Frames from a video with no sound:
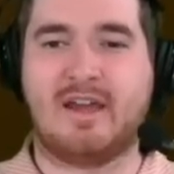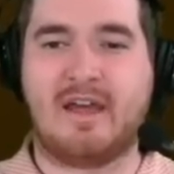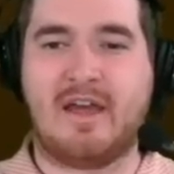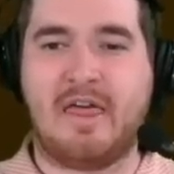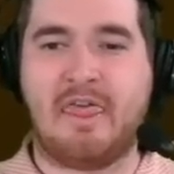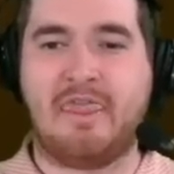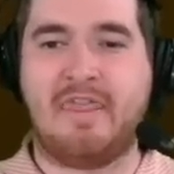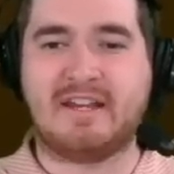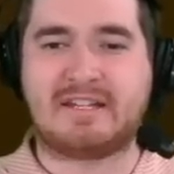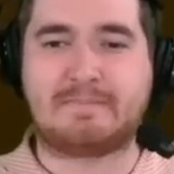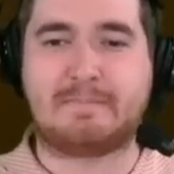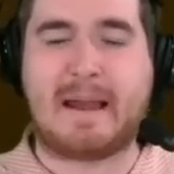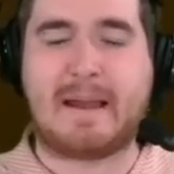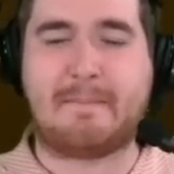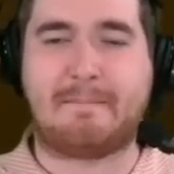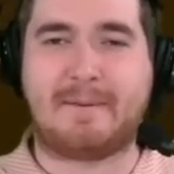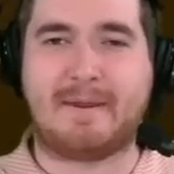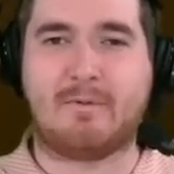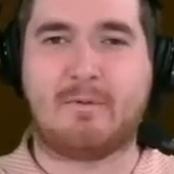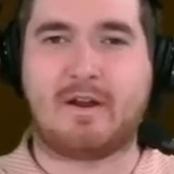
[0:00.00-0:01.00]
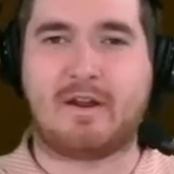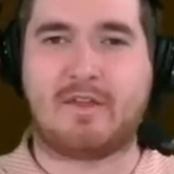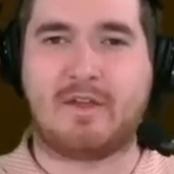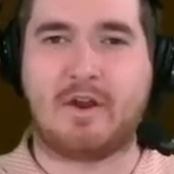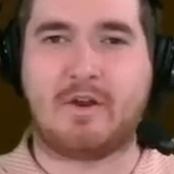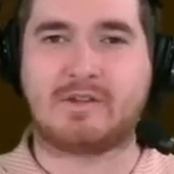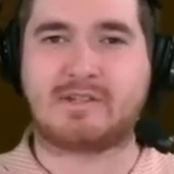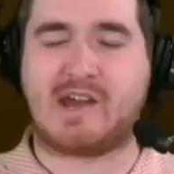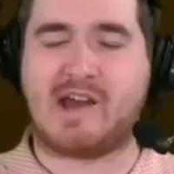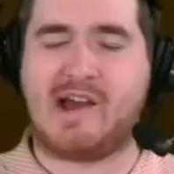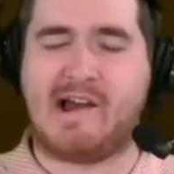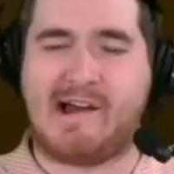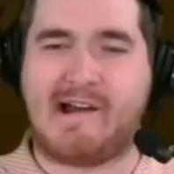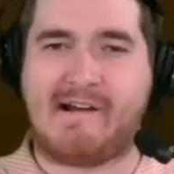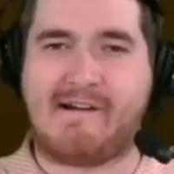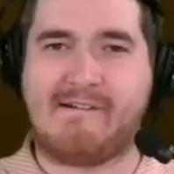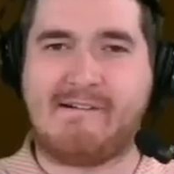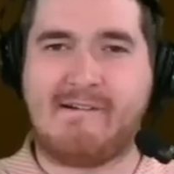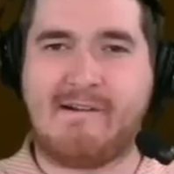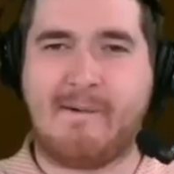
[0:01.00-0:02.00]
This might be one of those, uh,
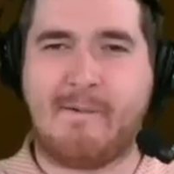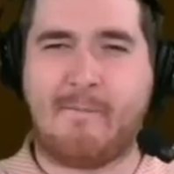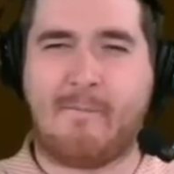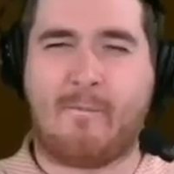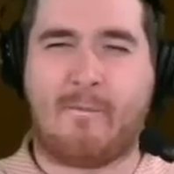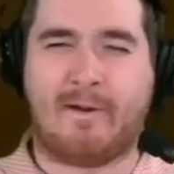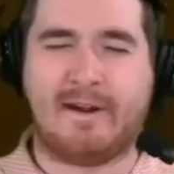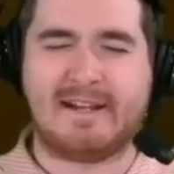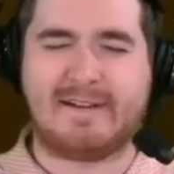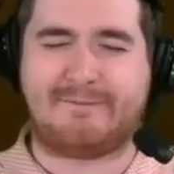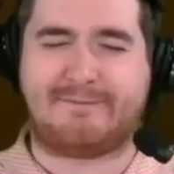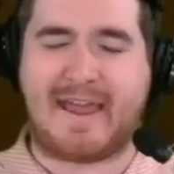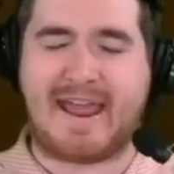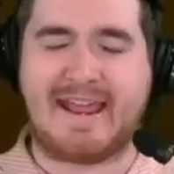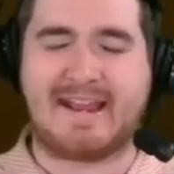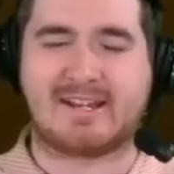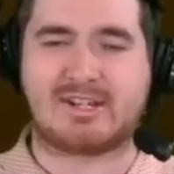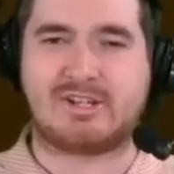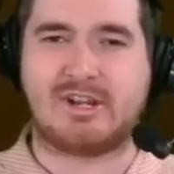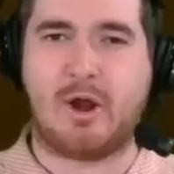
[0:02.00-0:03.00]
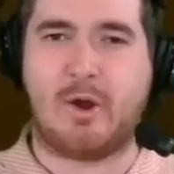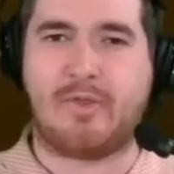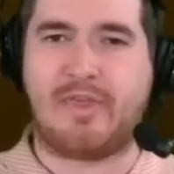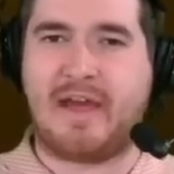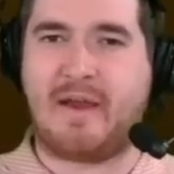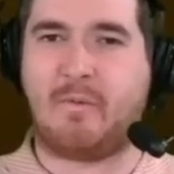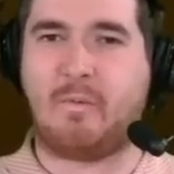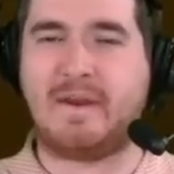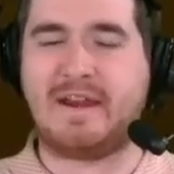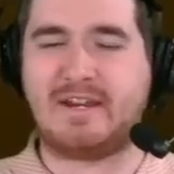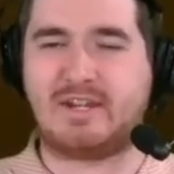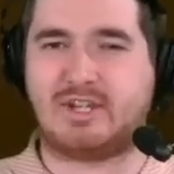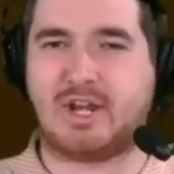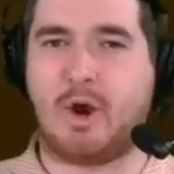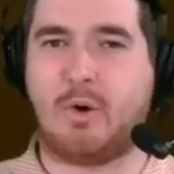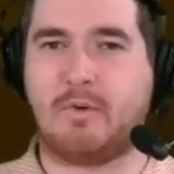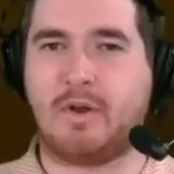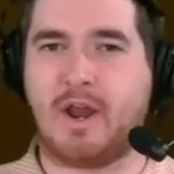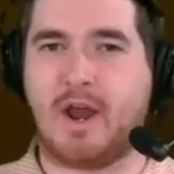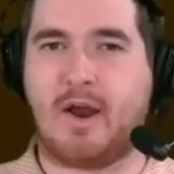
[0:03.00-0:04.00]
what does Vegas know that we
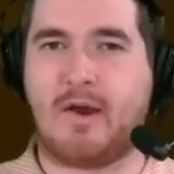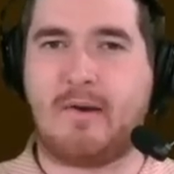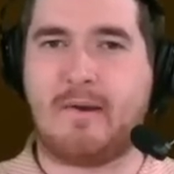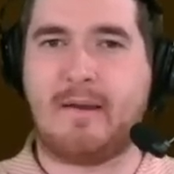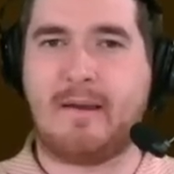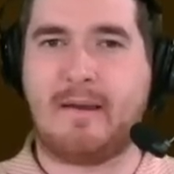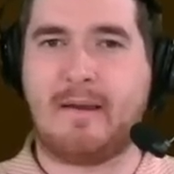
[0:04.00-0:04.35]
don't know?